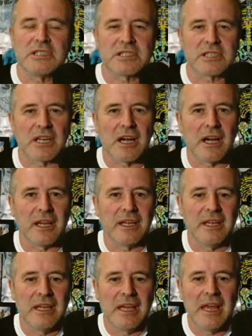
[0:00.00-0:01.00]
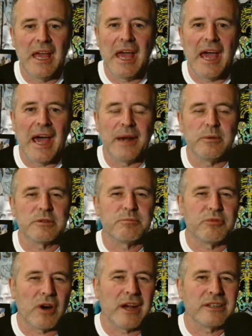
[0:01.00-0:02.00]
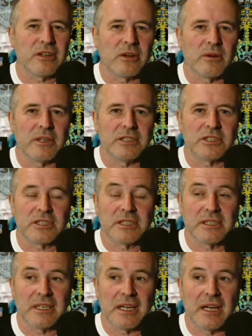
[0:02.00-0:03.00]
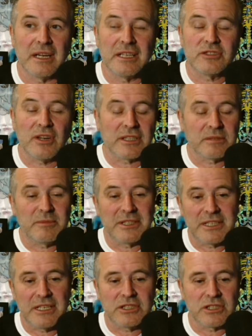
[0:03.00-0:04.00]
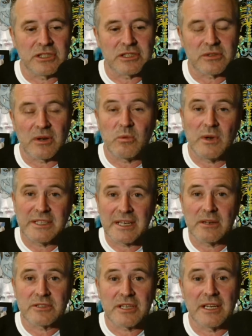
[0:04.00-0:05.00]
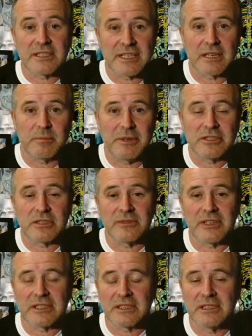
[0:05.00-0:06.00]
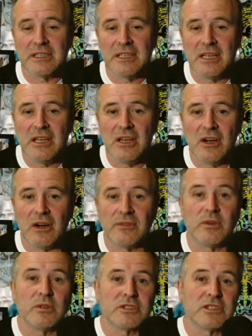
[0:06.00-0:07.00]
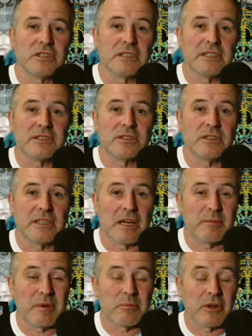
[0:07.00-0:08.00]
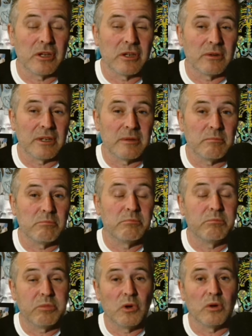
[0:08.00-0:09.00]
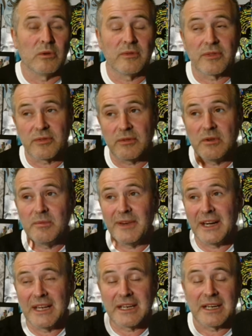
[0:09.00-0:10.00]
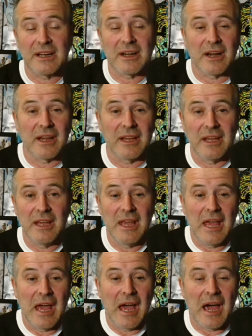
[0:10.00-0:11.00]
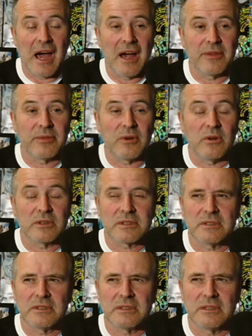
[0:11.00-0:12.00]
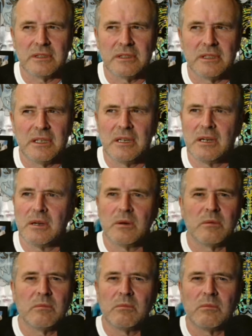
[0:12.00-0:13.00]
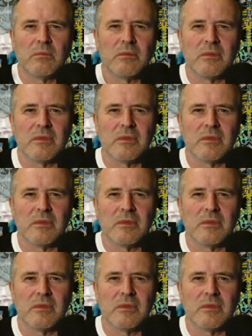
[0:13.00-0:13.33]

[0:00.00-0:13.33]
But this wasn't an ordinary moon. This was a blood moon. This is where the moon turns orange. It was huge in the sky and it was bright orange and it attracted my attention, so I went outside to take a picture of it.